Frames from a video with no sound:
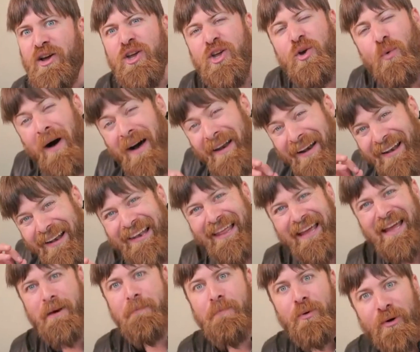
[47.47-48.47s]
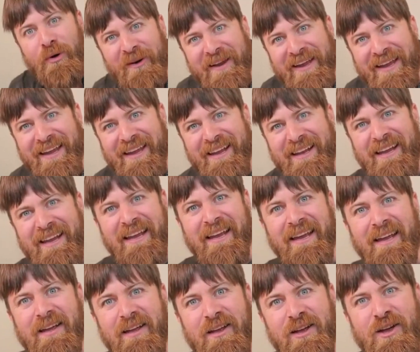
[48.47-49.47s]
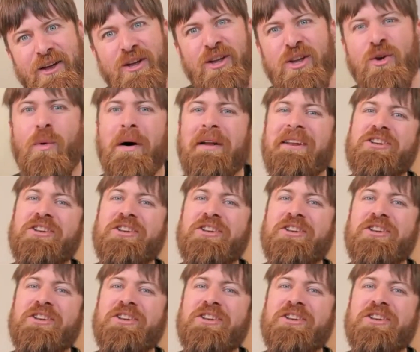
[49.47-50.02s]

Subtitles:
You want a Lamborghini. You want to